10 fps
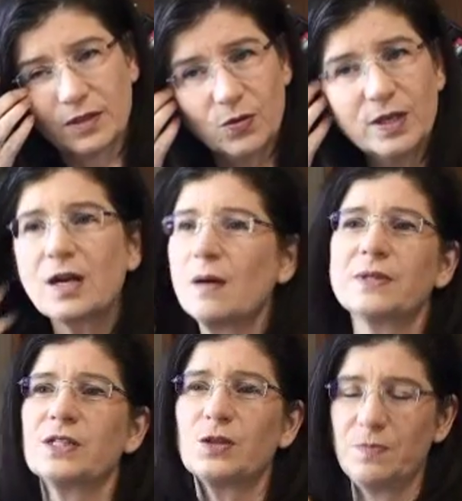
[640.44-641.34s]
So he
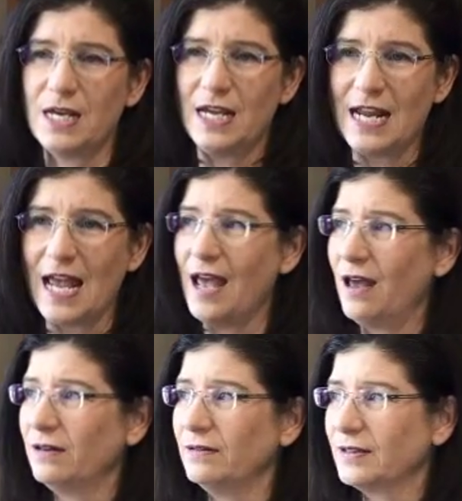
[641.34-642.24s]
comes to me,
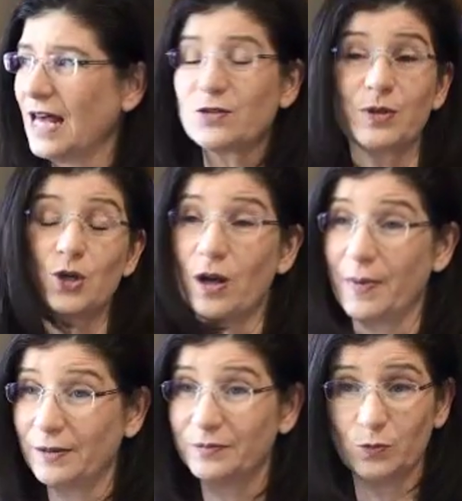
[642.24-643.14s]
and that's what we talk
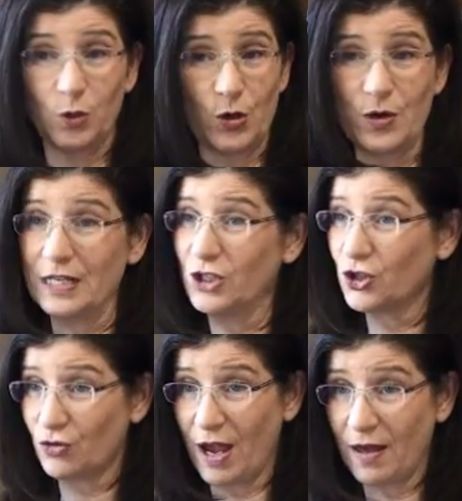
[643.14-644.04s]
about. What are his
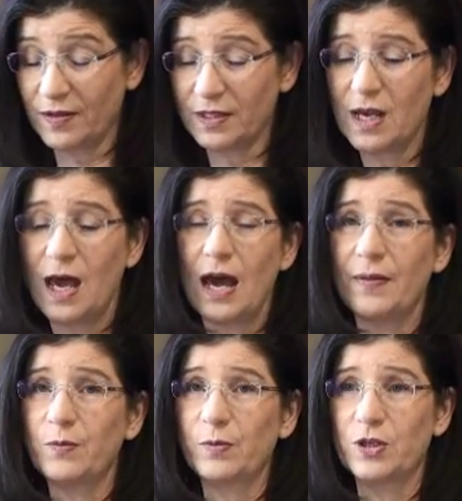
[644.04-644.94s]
strengths?
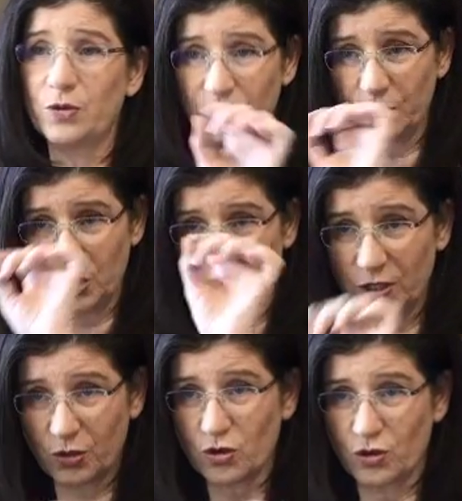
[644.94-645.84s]
And then what we do is we do a
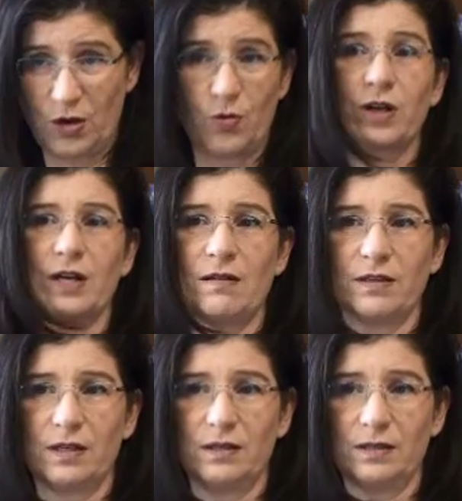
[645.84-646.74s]
social network
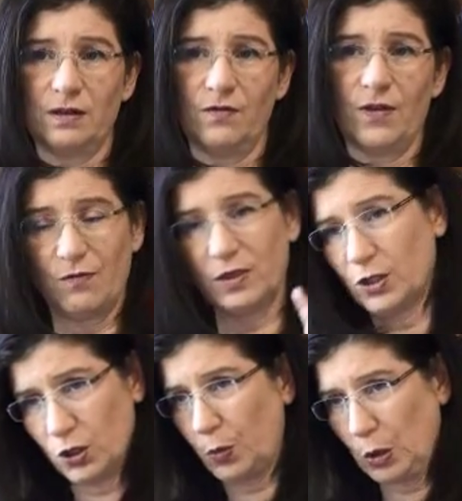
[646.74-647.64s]
analysis of every
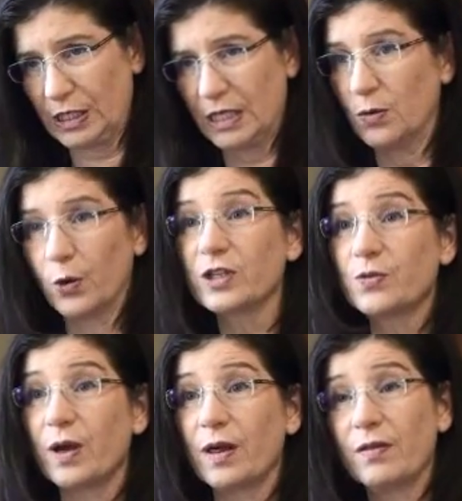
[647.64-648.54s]
single person he
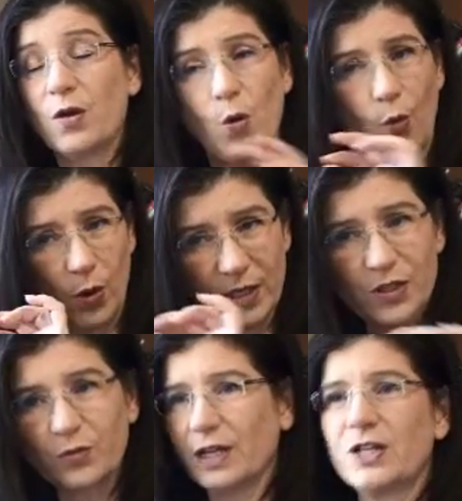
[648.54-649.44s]
works with. What
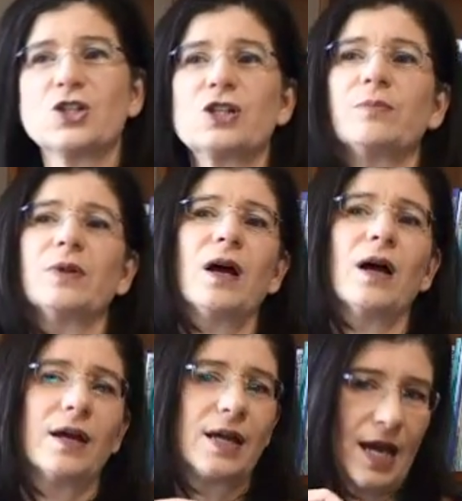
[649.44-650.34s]
is the relationship
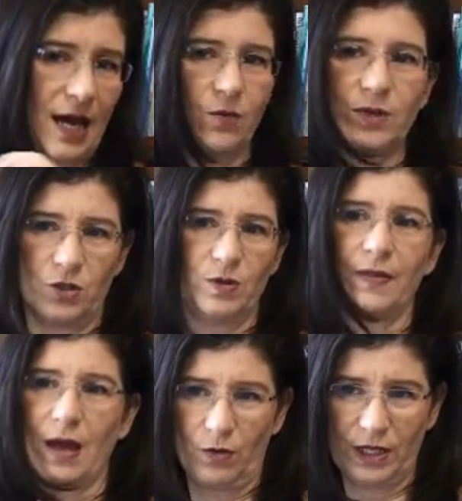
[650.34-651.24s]
like? How do we tweak
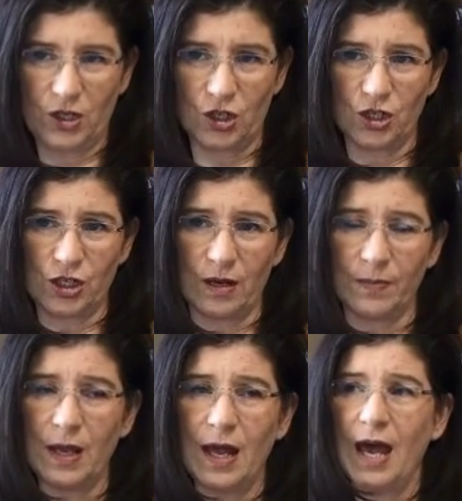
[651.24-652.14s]
that relationship?